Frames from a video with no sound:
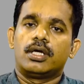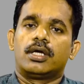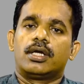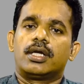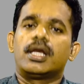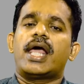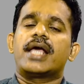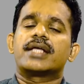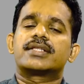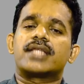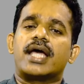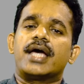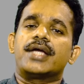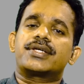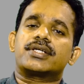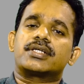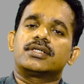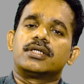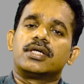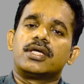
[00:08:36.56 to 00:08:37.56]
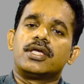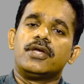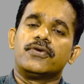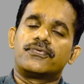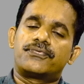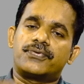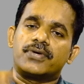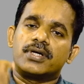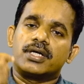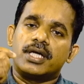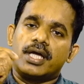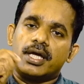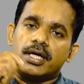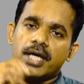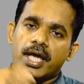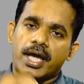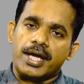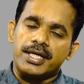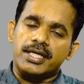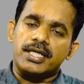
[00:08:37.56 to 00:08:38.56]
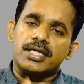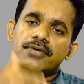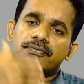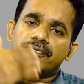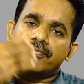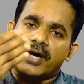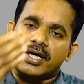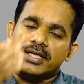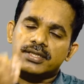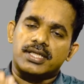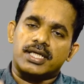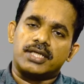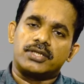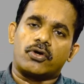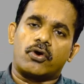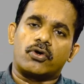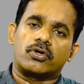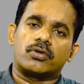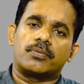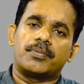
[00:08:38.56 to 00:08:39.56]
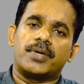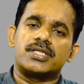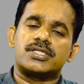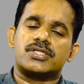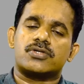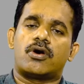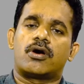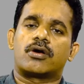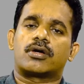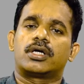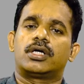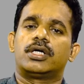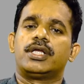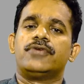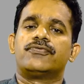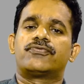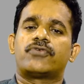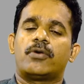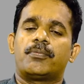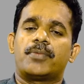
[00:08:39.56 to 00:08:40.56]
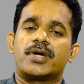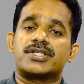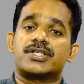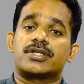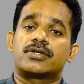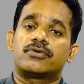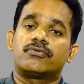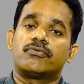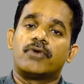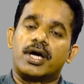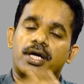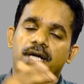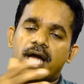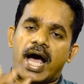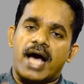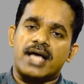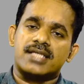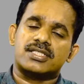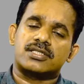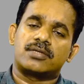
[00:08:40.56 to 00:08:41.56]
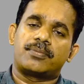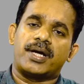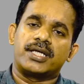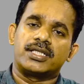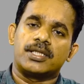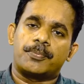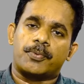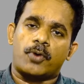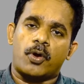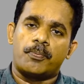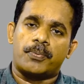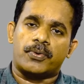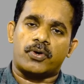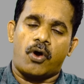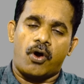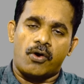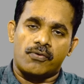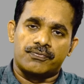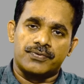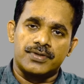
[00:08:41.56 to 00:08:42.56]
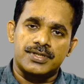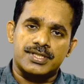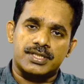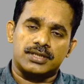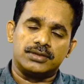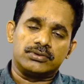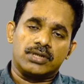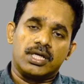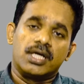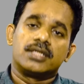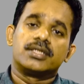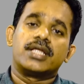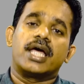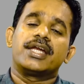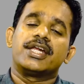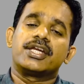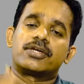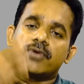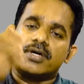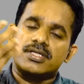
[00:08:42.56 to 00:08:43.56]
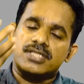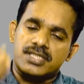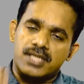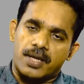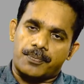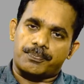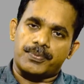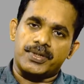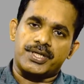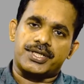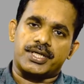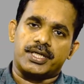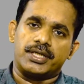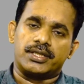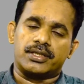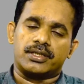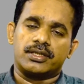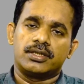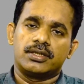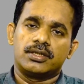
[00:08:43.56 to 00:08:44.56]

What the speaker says: Like that, if any further documents or information were asked by the proper officer, then it was submitted,